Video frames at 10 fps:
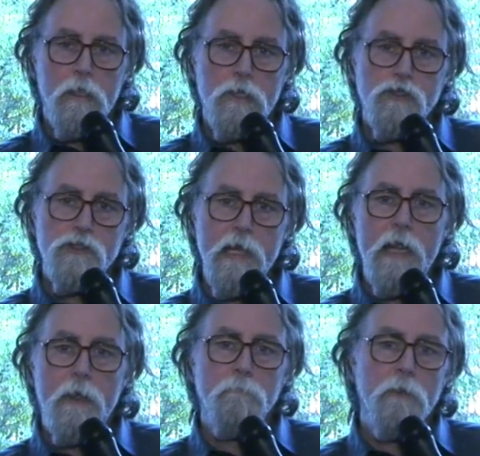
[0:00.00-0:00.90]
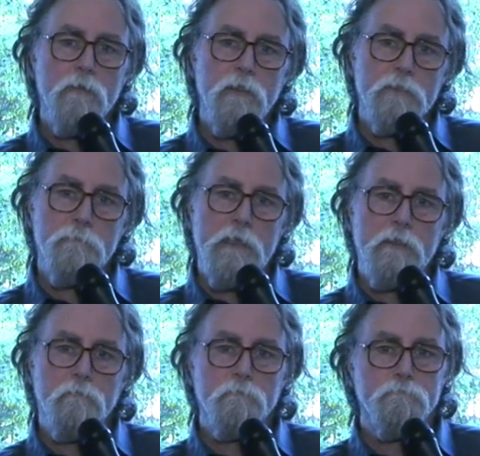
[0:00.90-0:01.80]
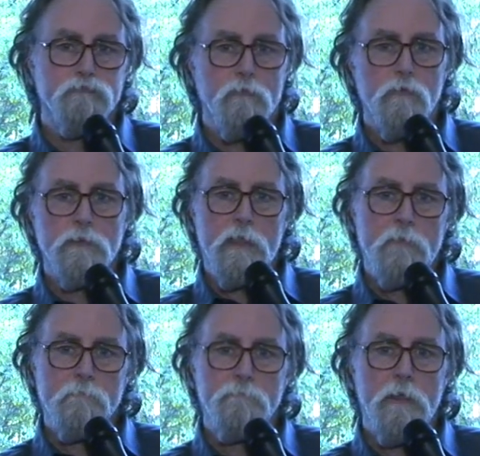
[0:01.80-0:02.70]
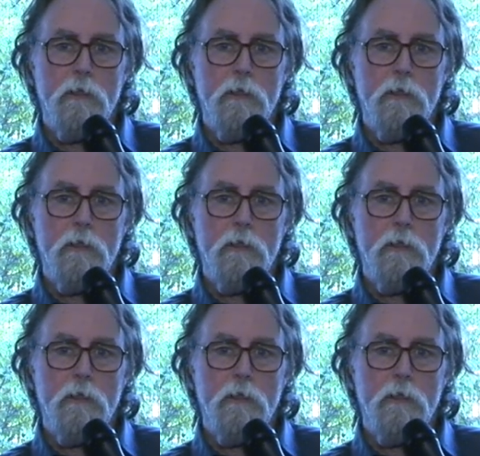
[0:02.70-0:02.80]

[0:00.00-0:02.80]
a sham that's been brought and